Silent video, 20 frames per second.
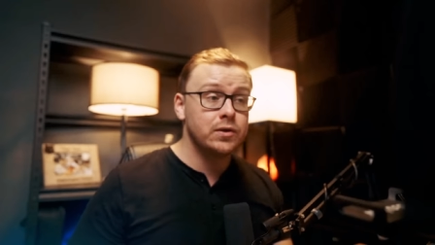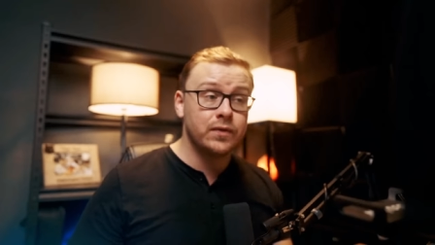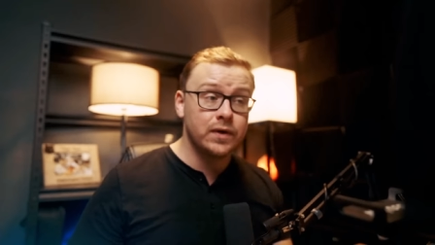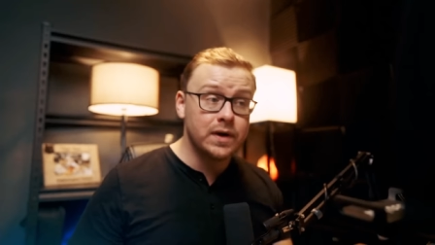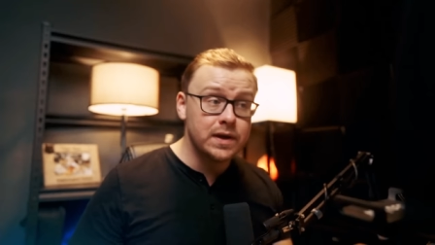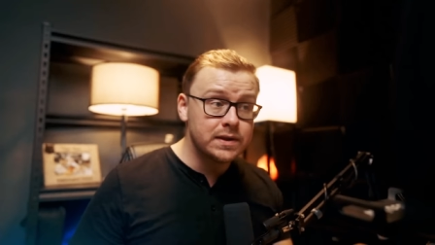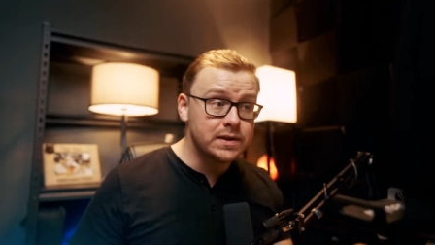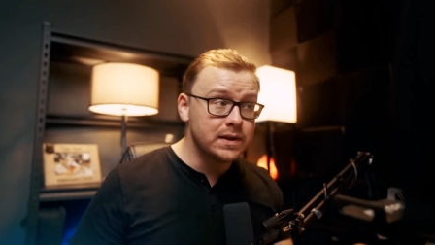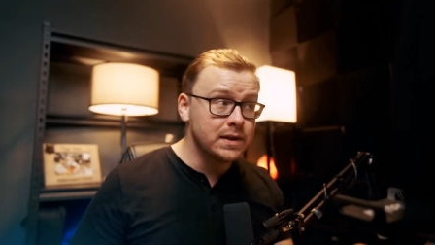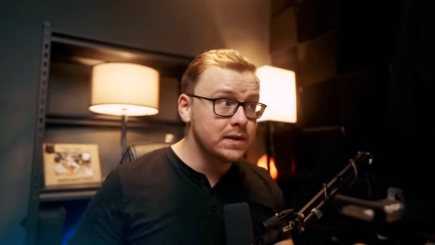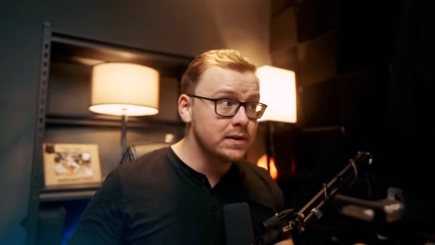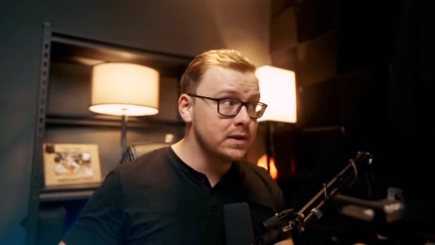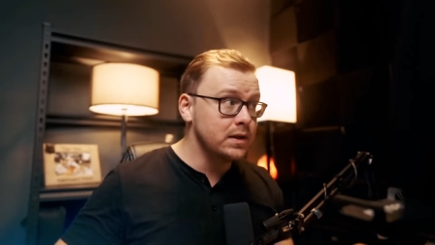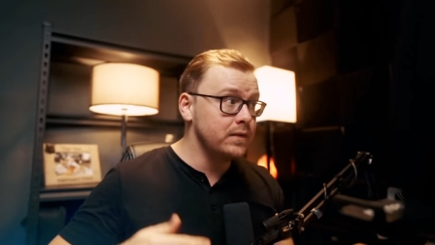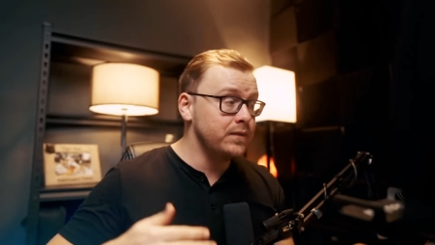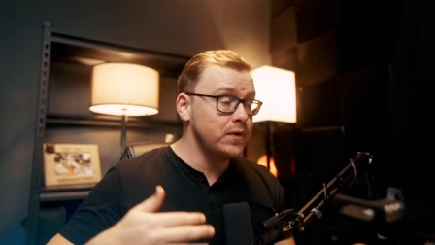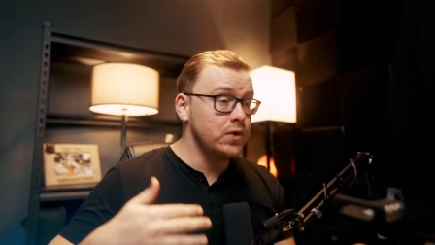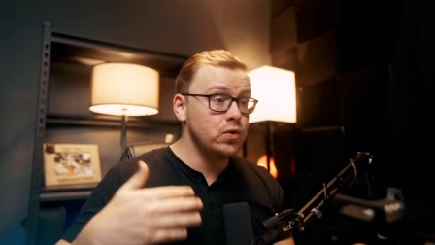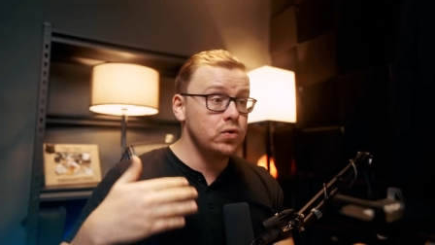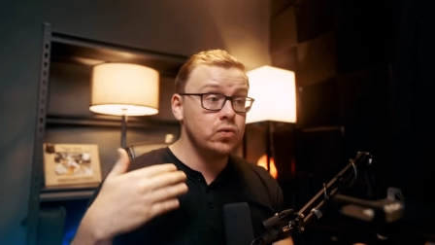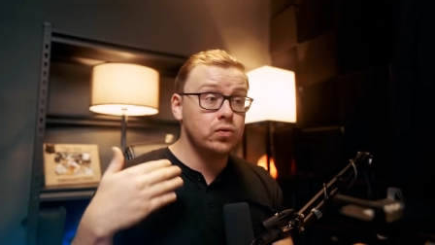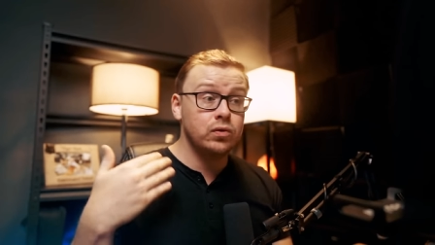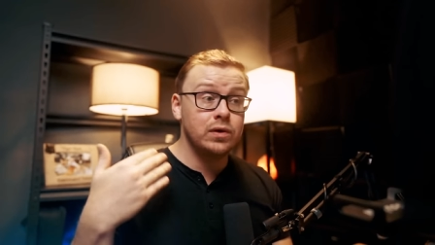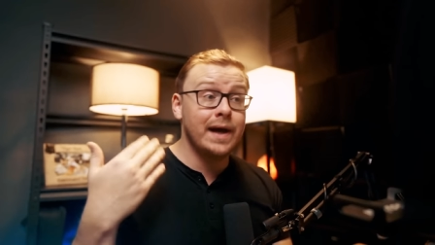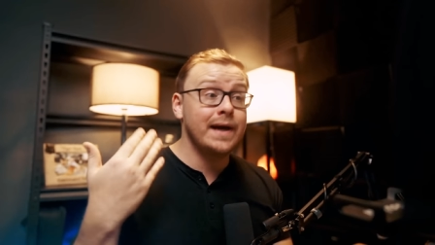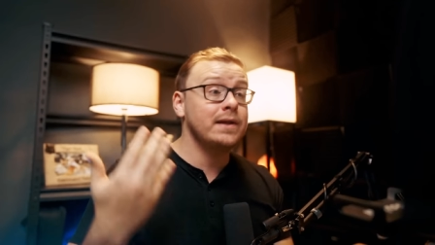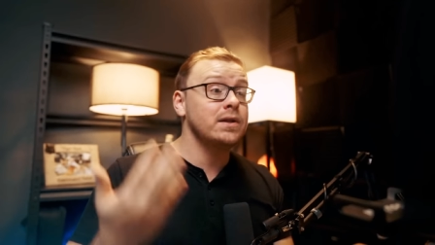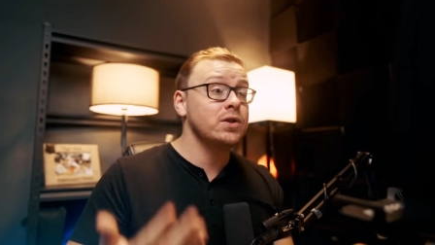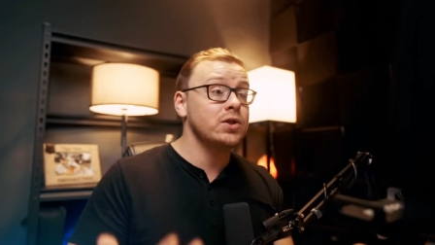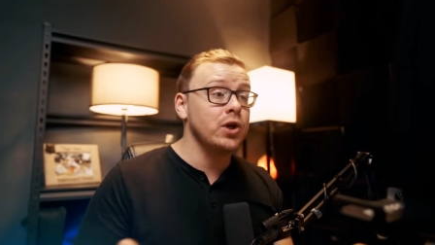for instance, if you
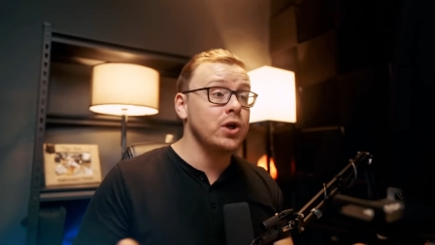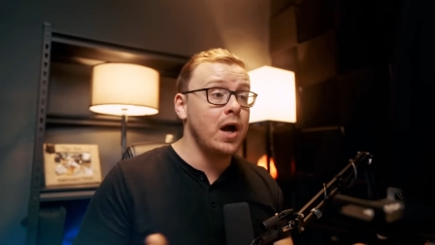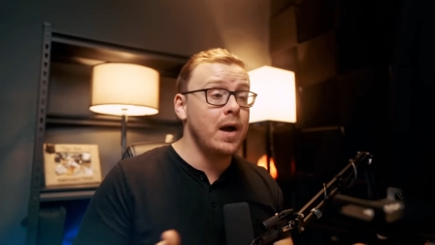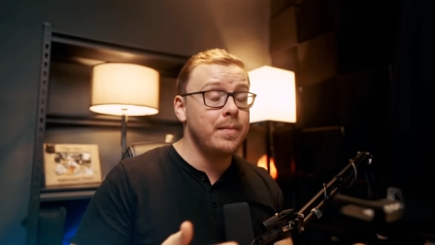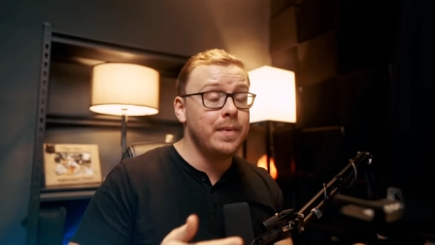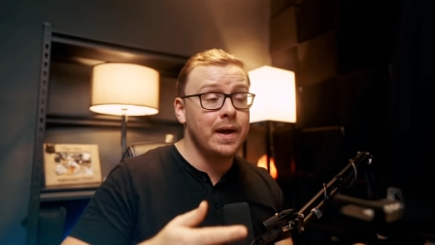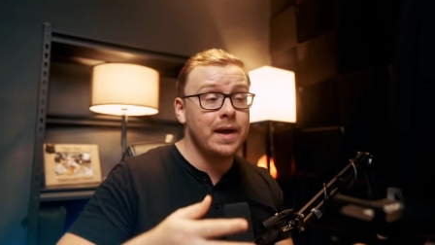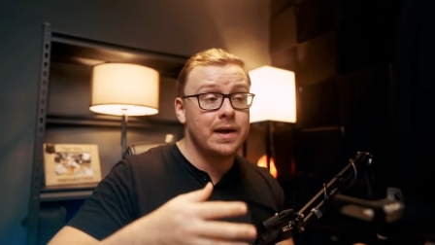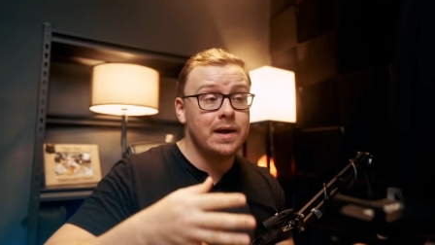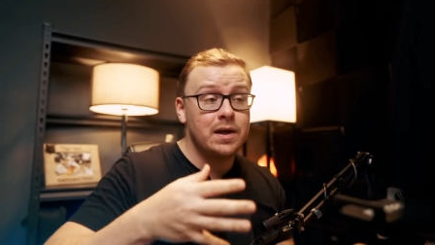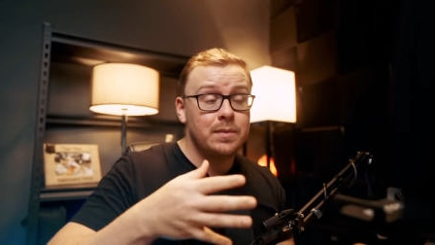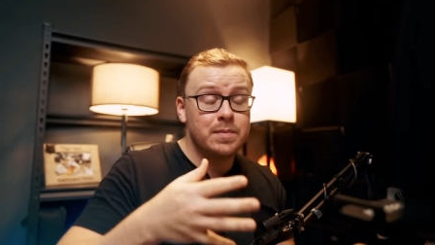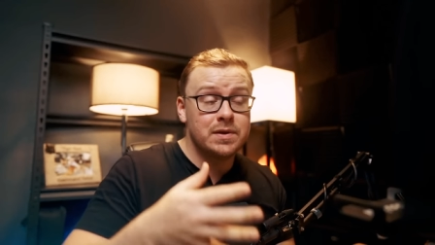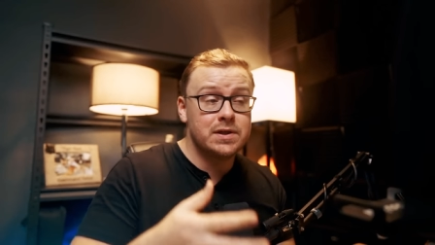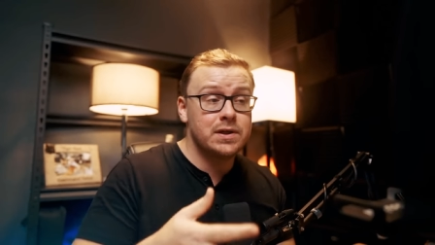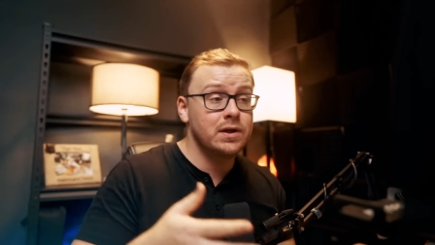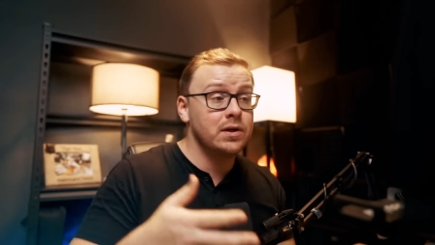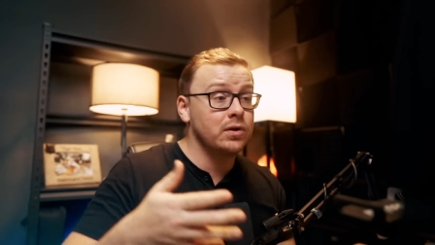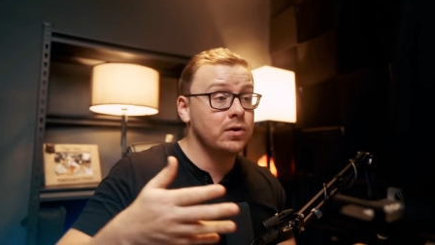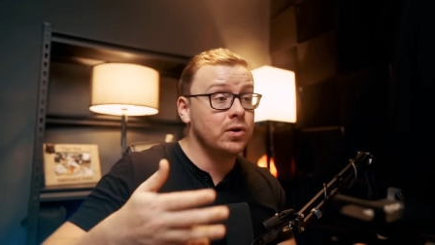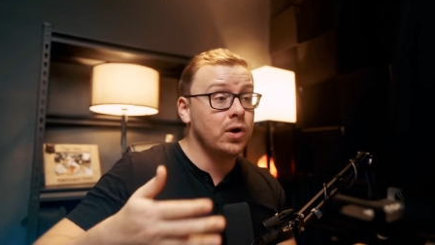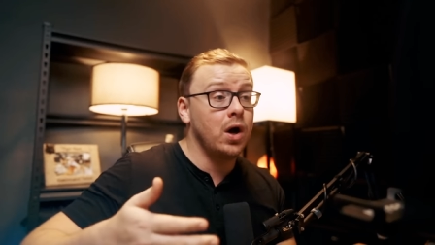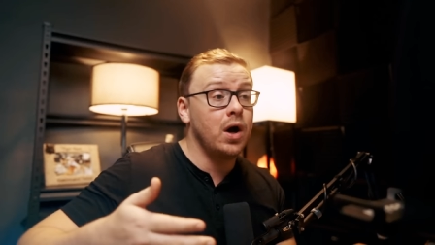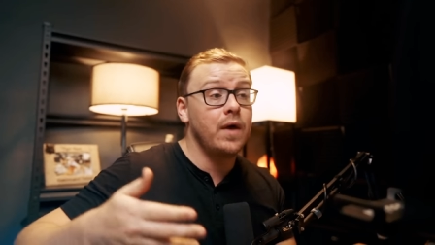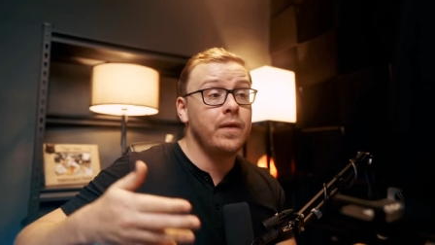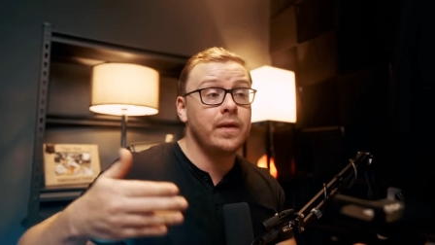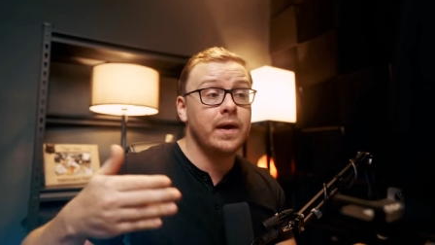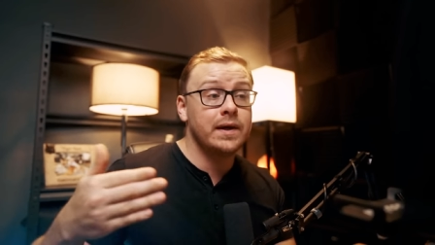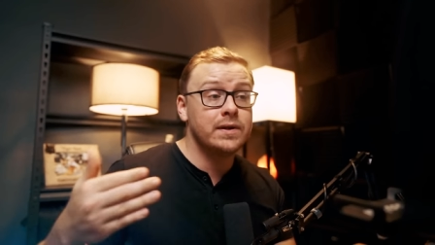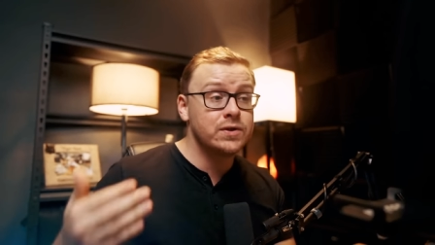like to shop at a particular
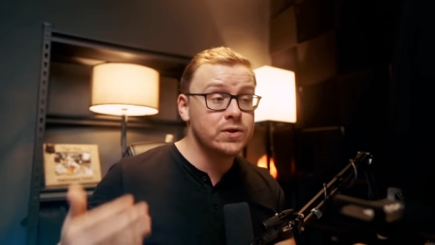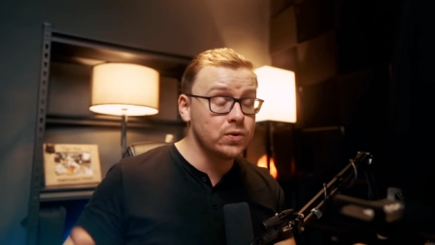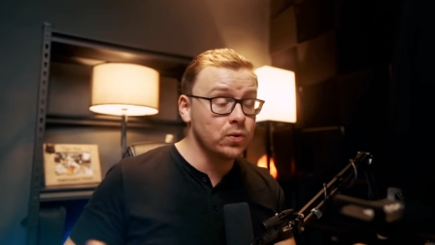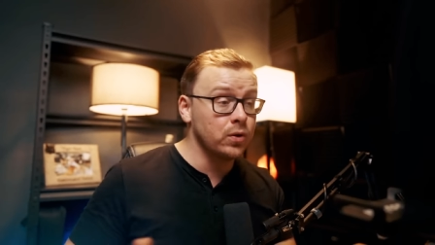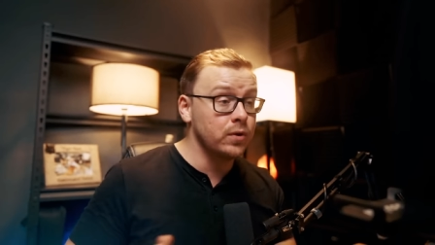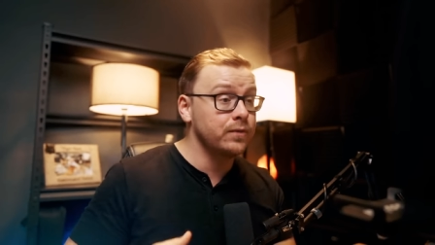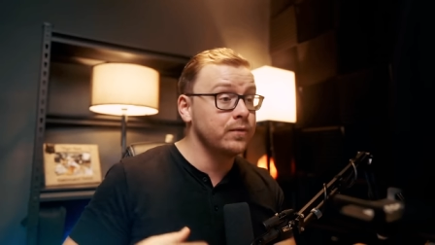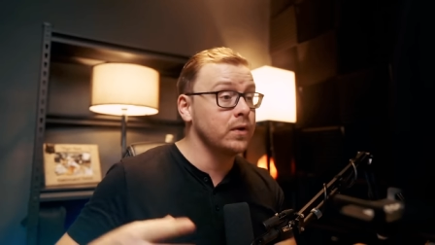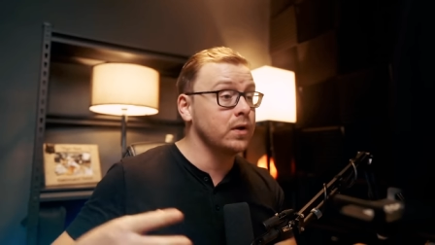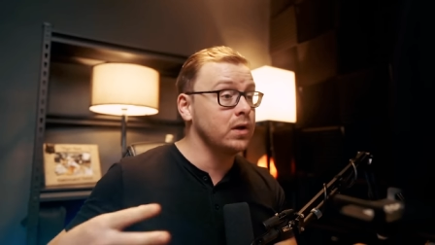online store for